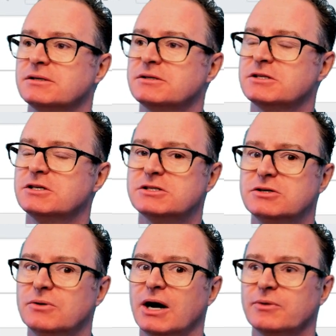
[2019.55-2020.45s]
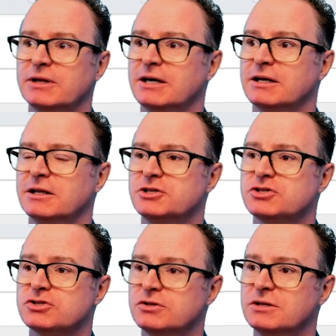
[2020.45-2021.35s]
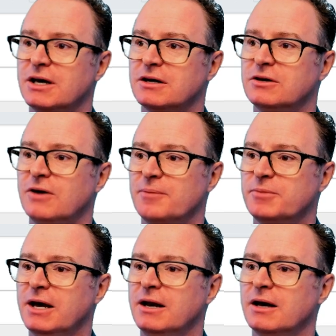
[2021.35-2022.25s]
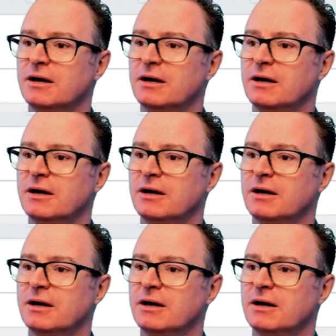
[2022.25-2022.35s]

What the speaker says: SysUI related list should get a new update.